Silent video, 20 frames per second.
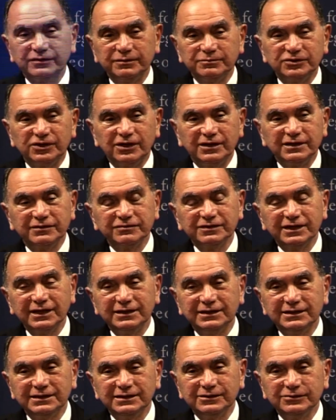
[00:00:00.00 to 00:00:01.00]
from John F.
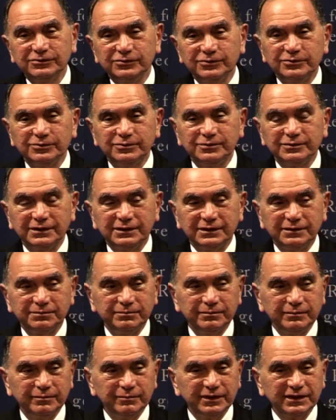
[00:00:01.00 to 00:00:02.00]
Kennedy
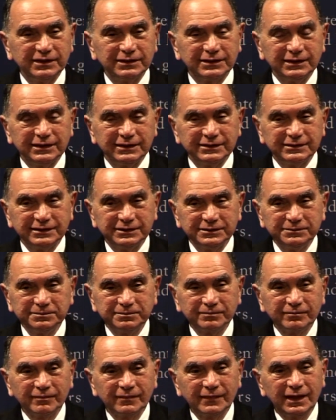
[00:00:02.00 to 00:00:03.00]
to Bill Clinton.
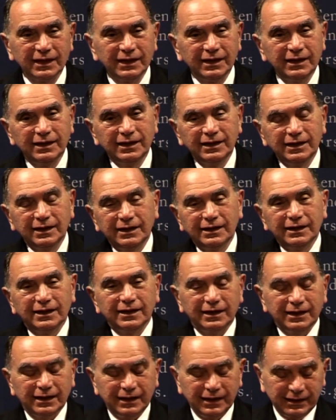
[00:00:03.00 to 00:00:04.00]

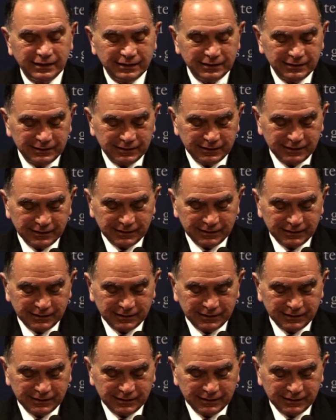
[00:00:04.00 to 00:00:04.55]
And